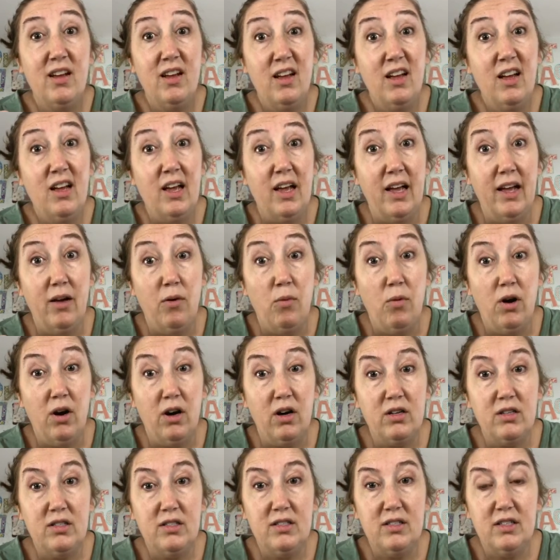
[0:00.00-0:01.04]
it
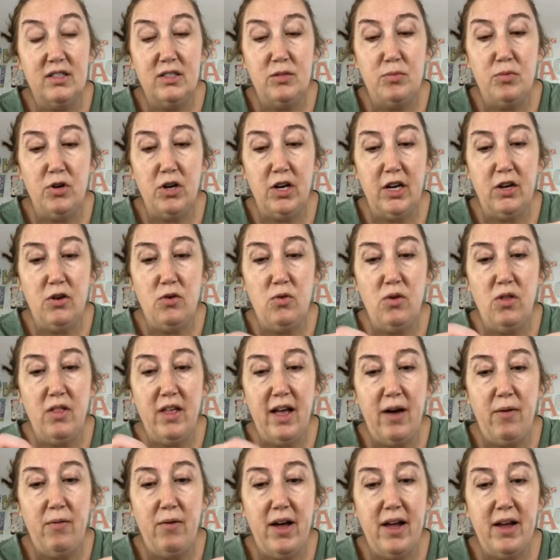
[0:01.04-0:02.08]
works. It's pretty cool
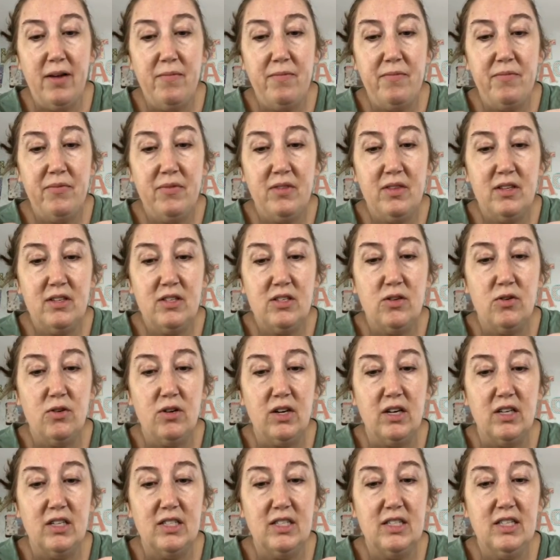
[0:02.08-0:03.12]
that way. So we're
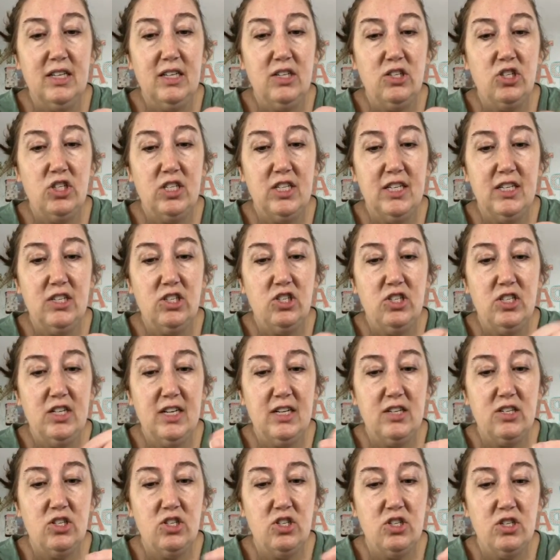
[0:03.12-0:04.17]
gonna stitch, stitch,
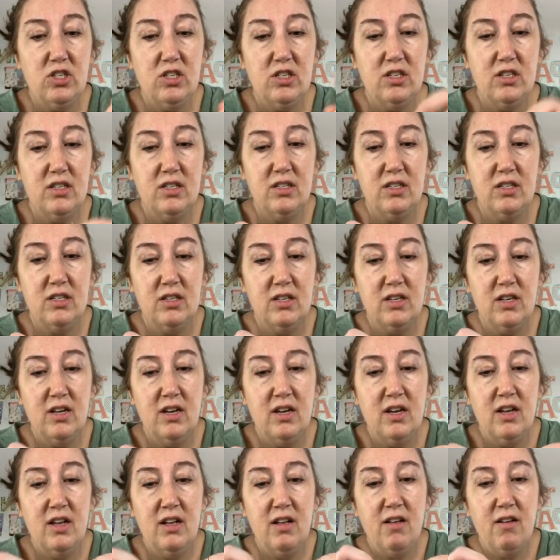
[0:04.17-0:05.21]
stitch,
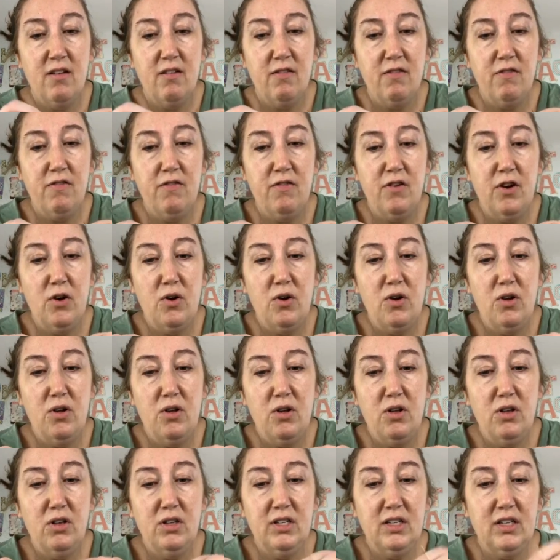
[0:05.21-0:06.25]

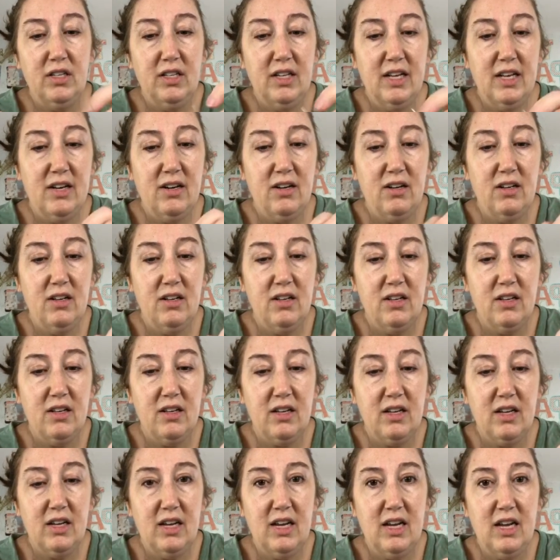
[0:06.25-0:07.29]
fold a little,
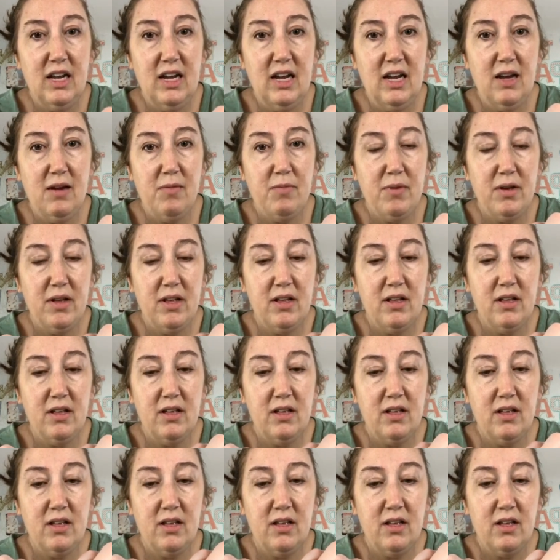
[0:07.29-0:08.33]
keep
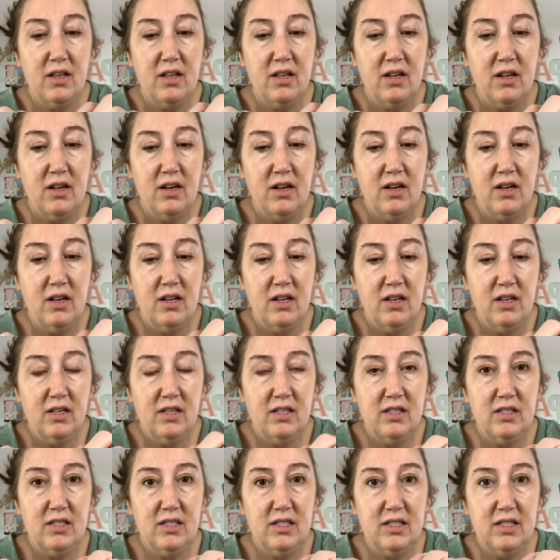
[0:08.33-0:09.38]

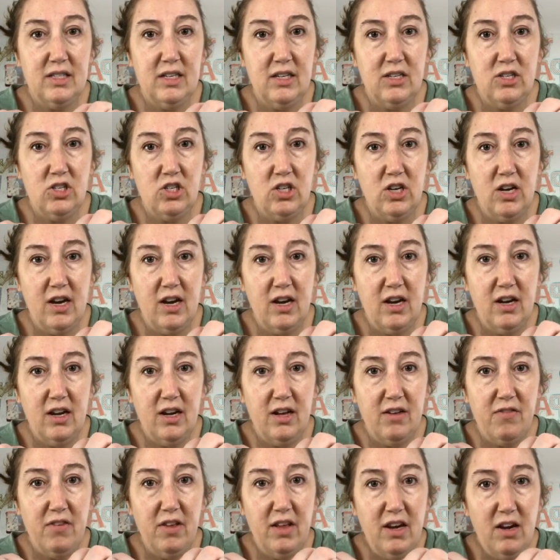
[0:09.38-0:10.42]
stitching.
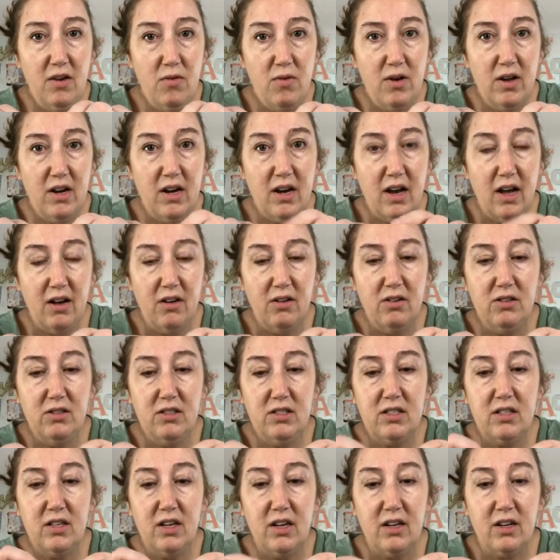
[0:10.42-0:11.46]
If anyone
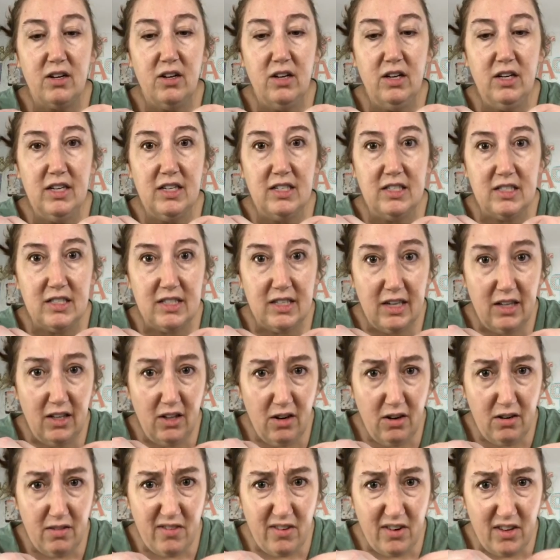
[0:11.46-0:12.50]
knows a good
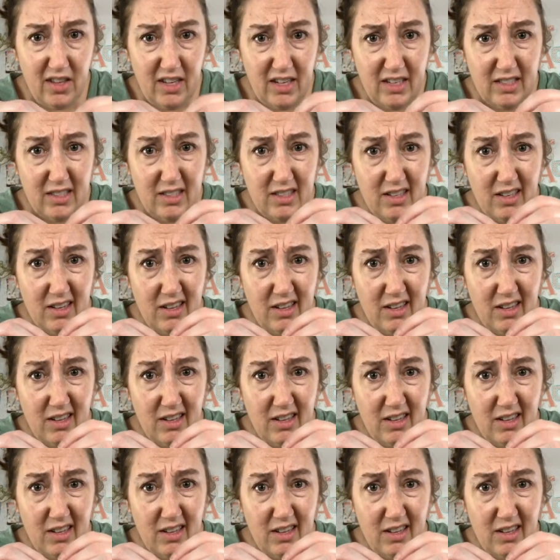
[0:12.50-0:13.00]
concealer for these